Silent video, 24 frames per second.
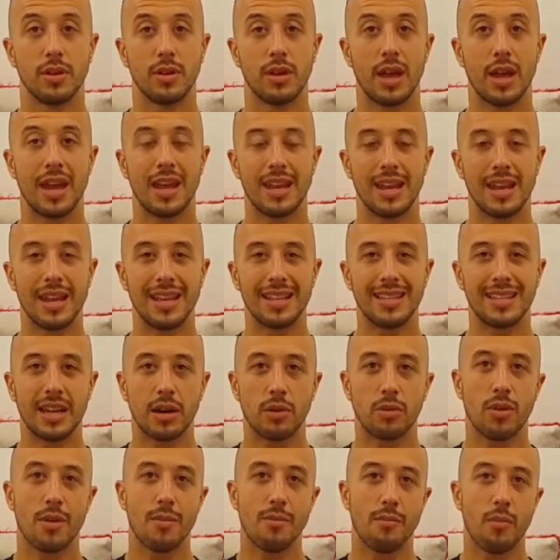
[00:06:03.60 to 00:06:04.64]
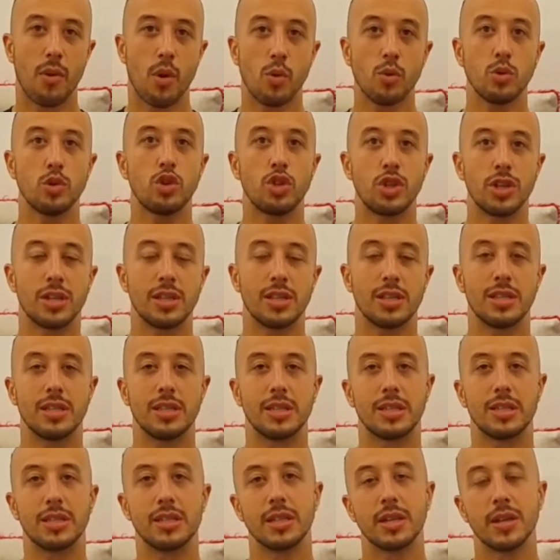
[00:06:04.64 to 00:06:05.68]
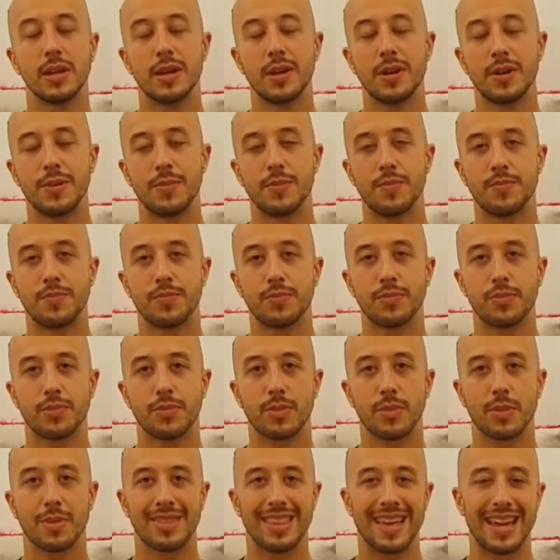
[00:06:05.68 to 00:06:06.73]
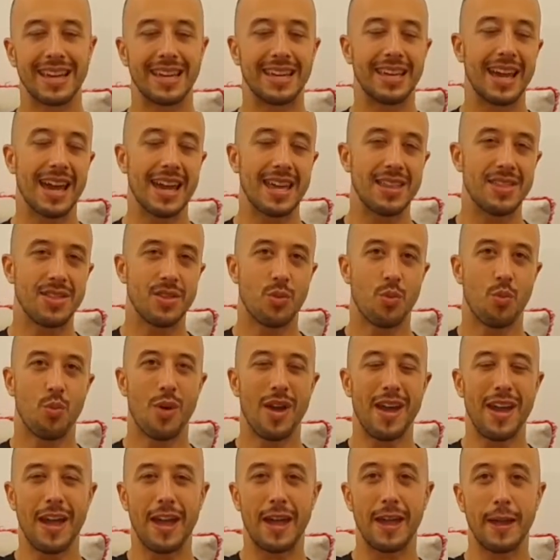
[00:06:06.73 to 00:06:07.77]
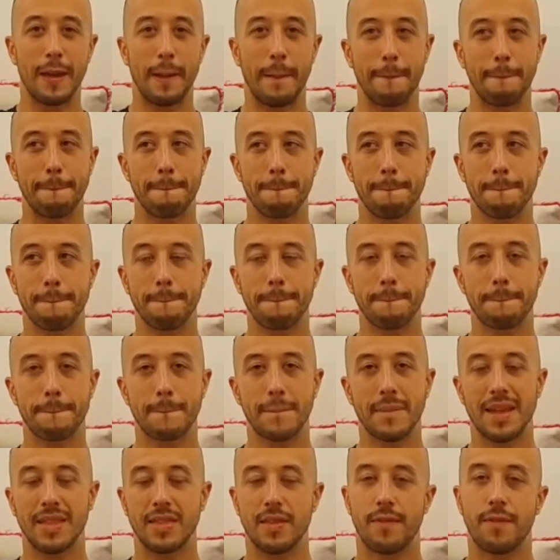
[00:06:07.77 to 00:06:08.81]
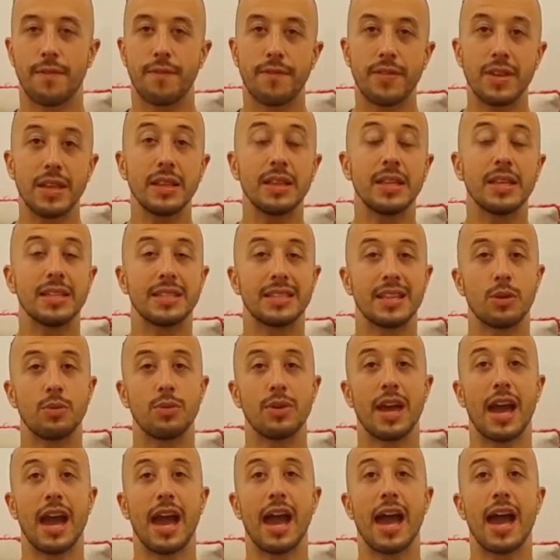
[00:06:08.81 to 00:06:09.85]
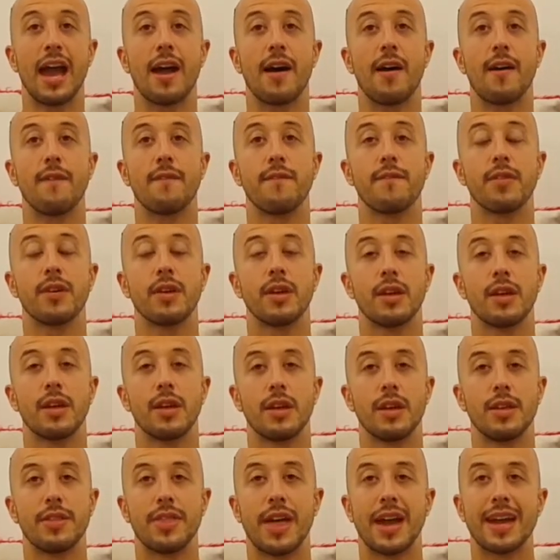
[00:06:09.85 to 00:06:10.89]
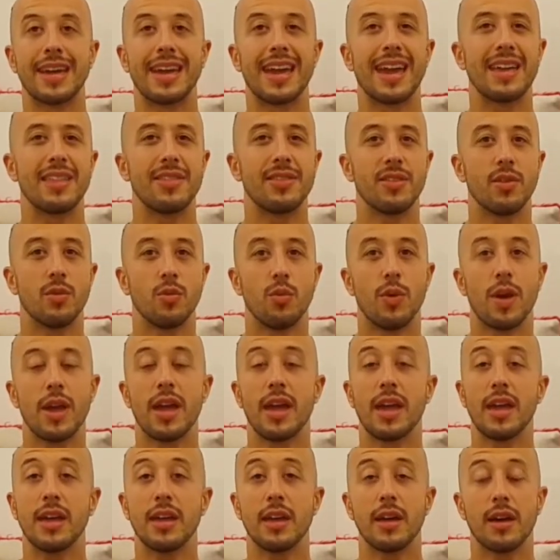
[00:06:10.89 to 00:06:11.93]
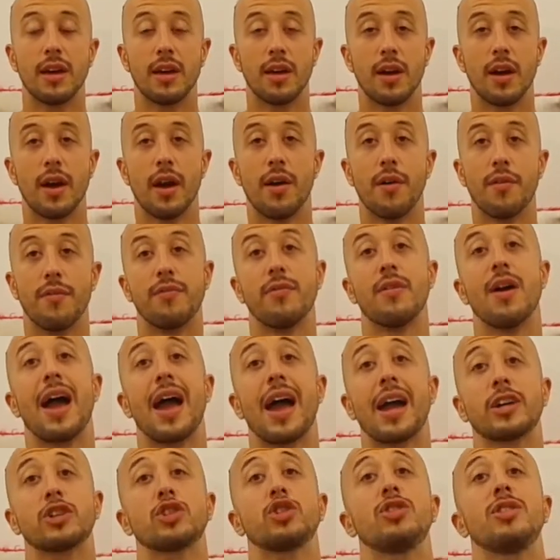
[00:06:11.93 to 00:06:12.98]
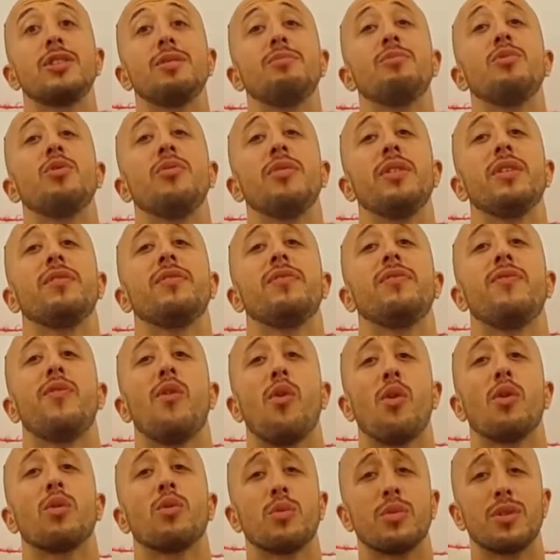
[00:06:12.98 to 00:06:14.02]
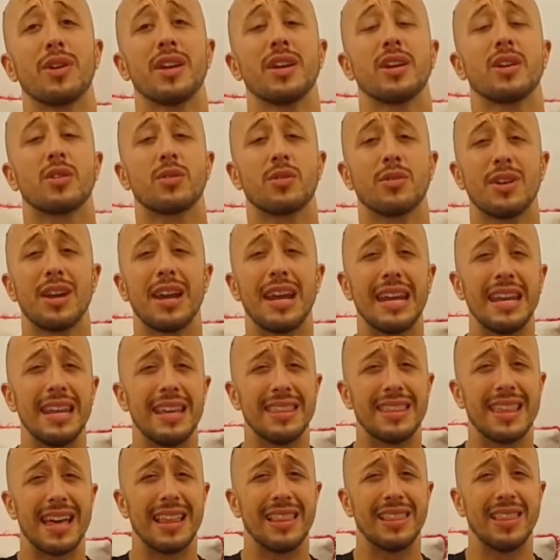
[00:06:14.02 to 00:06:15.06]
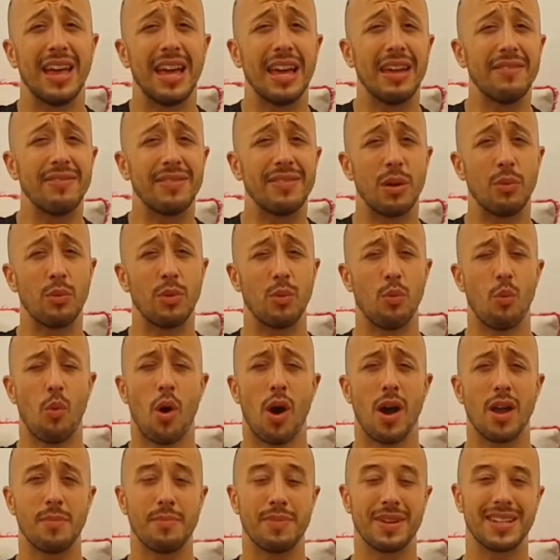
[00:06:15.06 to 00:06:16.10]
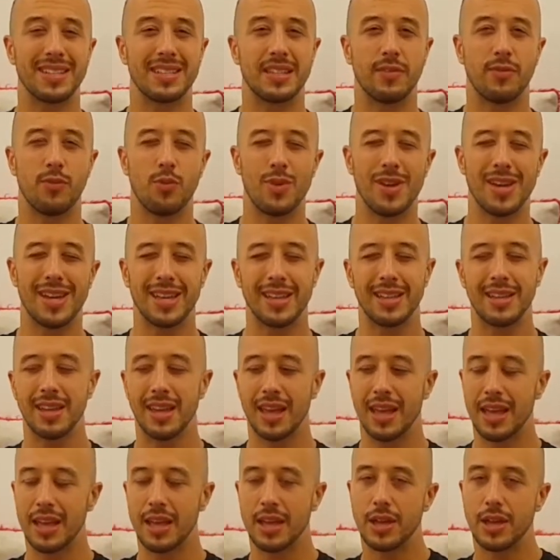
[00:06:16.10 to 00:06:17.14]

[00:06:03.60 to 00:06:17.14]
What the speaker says: And it's our emotions that get in the way, the feelings that we have that get in the way of actually moving forward and creating that life that we want. Because if we can